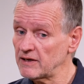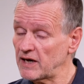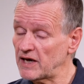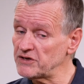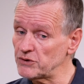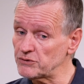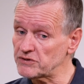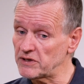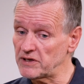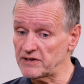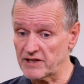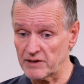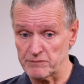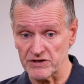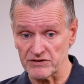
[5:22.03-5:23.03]
And usually
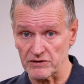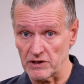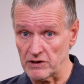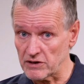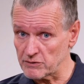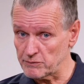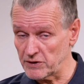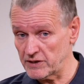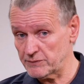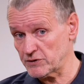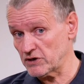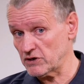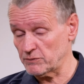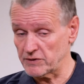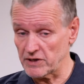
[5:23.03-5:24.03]
that means a lot of
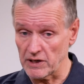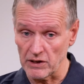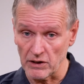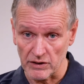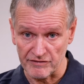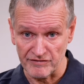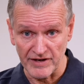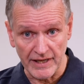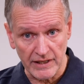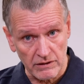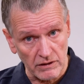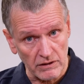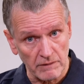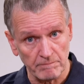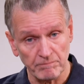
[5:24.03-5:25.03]
molybdenum, a lot of
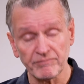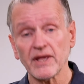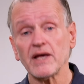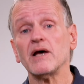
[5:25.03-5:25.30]
nickel,